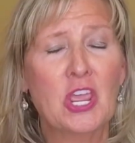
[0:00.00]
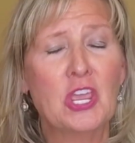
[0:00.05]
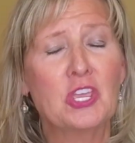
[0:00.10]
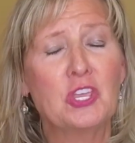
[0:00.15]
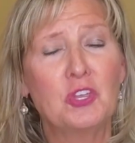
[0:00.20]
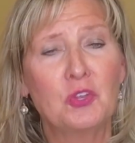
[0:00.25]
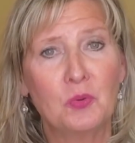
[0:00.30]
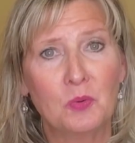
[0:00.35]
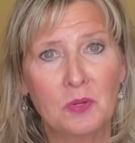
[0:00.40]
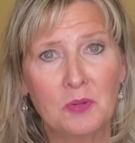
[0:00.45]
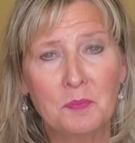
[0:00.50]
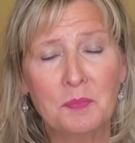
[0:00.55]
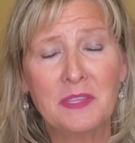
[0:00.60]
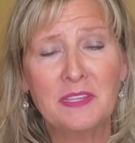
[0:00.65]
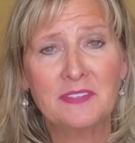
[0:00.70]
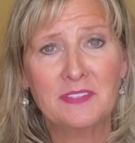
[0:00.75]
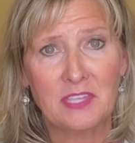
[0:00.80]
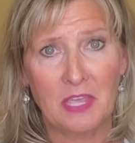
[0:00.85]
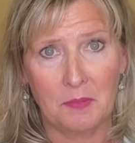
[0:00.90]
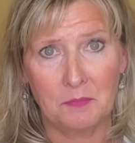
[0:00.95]
you will be
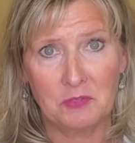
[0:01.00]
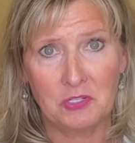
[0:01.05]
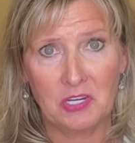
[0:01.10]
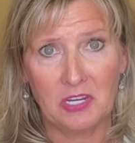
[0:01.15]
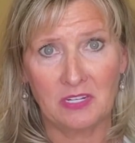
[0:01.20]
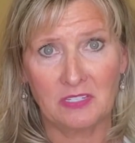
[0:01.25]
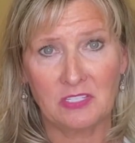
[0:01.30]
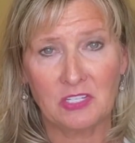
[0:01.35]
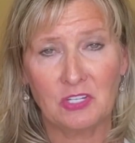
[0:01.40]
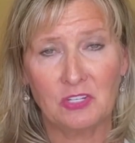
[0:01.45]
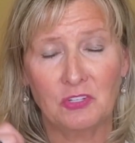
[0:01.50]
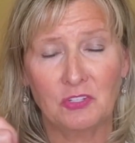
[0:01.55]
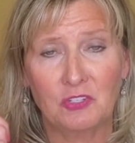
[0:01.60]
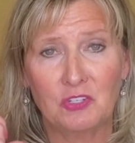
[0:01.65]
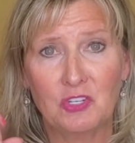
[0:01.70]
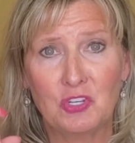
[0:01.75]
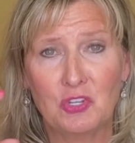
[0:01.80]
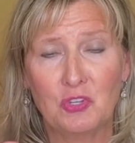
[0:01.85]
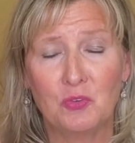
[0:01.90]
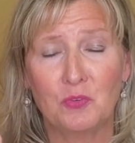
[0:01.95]
subject
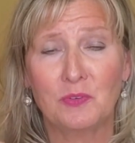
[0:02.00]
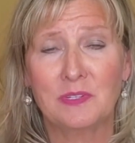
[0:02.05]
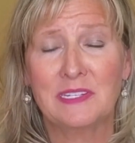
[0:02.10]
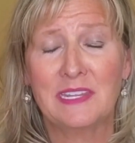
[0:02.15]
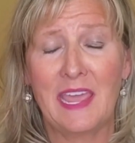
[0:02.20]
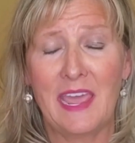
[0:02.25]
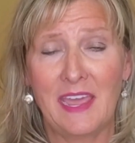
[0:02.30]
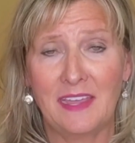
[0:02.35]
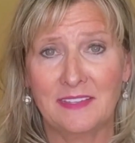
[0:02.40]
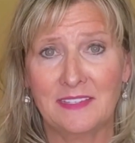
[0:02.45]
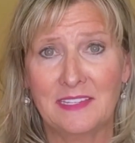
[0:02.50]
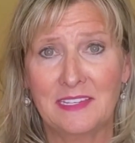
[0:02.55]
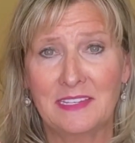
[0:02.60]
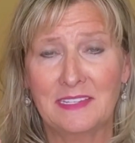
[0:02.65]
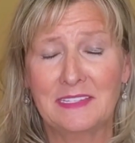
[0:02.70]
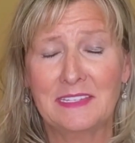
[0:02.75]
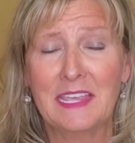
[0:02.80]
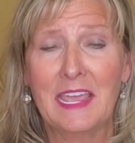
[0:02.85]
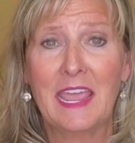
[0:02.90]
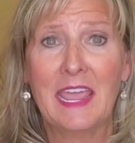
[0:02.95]
to
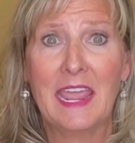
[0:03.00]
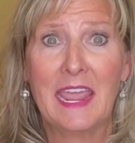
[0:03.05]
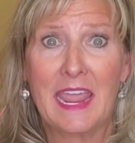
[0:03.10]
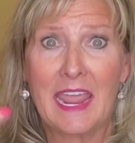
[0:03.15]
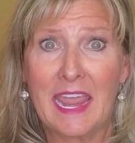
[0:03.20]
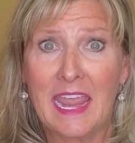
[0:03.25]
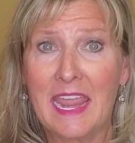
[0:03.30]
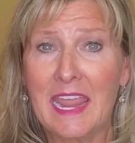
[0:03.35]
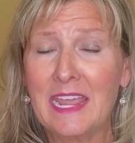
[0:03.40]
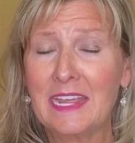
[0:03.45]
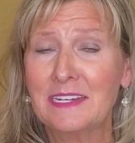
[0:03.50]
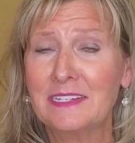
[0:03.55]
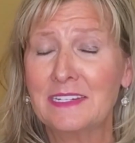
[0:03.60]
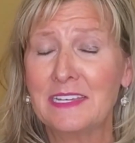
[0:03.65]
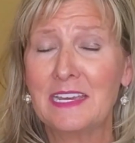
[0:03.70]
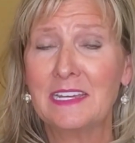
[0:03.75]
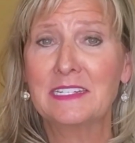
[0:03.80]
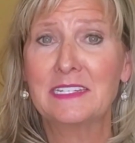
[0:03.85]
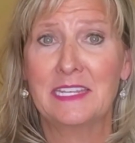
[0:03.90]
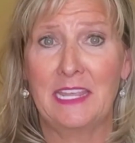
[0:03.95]
taxes and
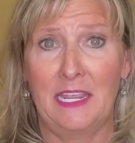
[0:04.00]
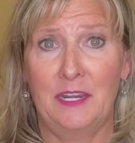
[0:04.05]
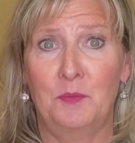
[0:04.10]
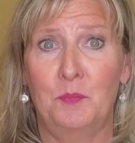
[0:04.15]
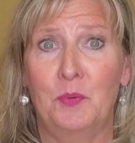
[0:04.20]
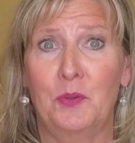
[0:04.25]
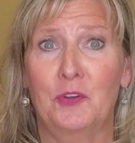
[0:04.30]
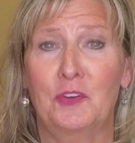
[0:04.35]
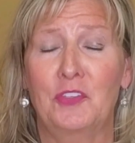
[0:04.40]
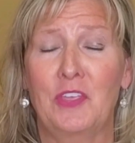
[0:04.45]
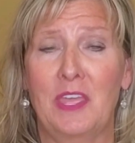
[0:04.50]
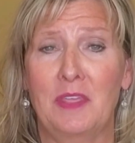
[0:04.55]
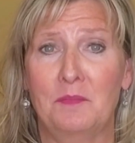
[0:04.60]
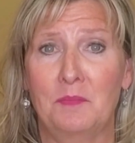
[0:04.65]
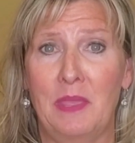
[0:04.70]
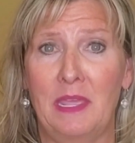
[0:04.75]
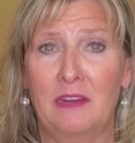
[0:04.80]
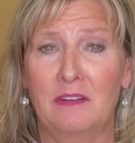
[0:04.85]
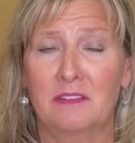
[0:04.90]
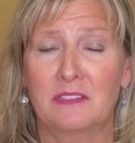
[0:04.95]
a 10%
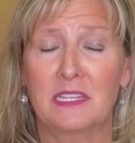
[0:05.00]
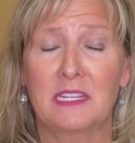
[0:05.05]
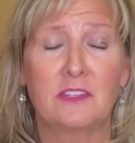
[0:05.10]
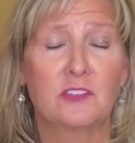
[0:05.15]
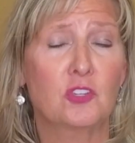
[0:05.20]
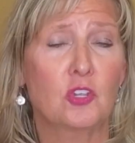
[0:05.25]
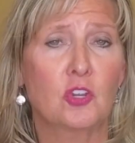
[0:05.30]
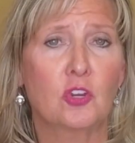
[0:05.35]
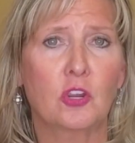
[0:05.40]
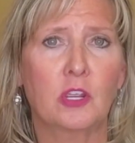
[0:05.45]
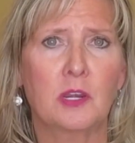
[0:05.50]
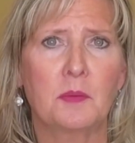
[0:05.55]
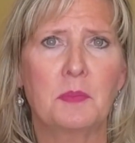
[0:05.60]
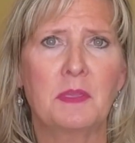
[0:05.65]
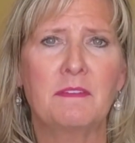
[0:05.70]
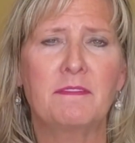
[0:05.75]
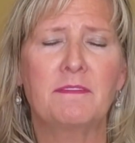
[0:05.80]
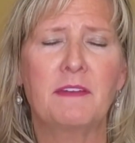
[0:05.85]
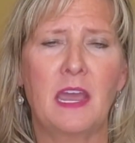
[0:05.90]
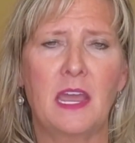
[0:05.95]
penalty. So you're going to
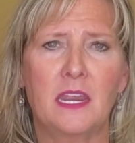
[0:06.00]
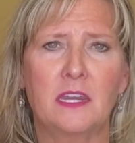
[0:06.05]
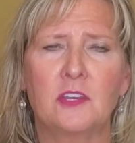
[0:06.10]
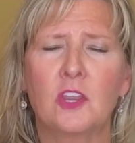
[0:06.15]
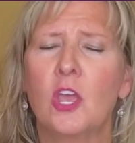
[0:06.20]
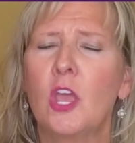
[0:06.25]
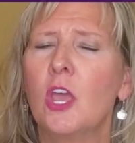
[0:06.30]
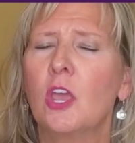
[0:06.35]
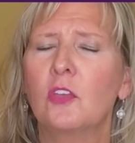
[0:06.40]
be fined.